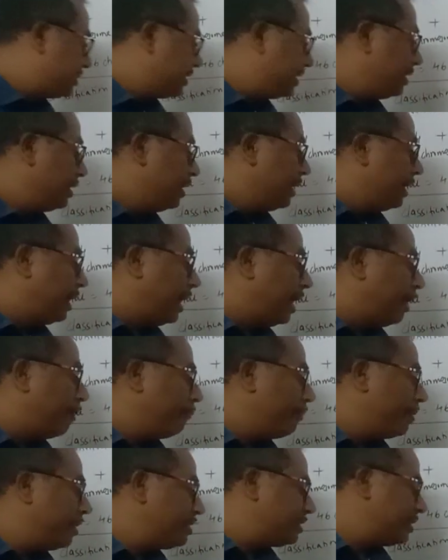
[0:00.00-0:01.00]
see
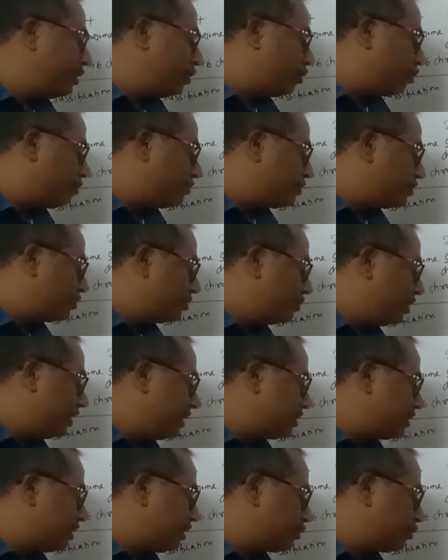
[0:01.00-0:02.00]
Edwards syndrome. So it
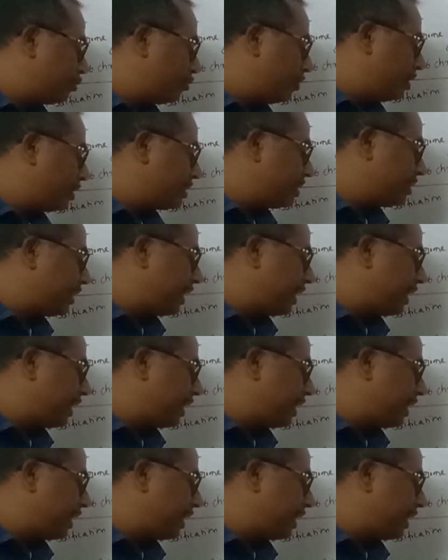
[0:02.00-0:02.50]
is also known as the